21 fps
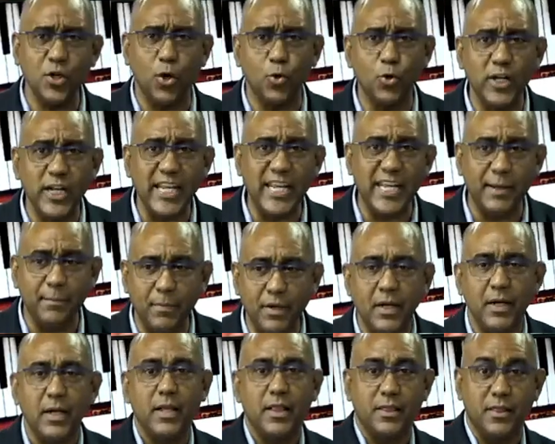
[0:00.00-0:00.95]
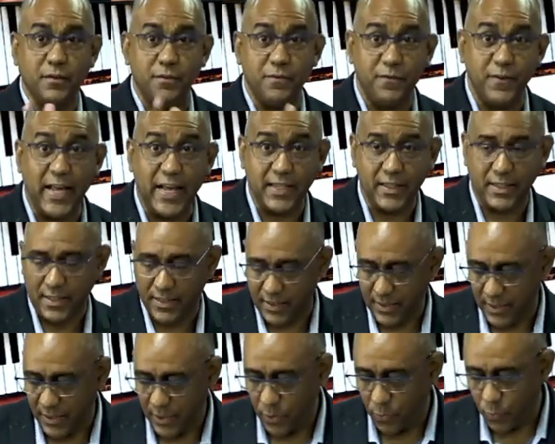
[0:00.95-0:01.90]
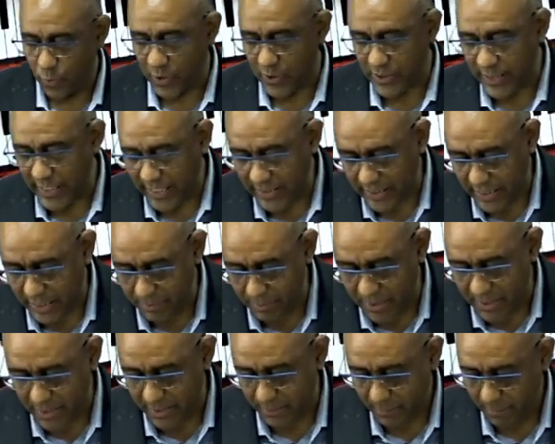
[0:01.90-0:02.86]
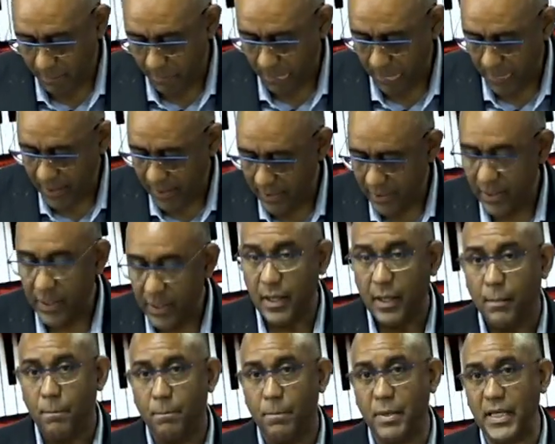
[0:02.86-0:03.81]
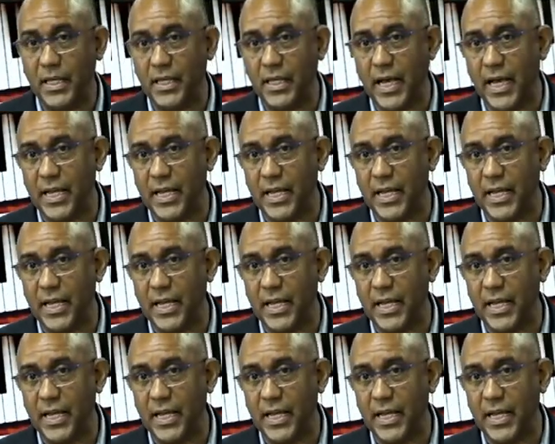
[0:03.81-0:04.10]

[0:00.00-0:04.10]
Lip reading: name the flats. We'll start at B. B, a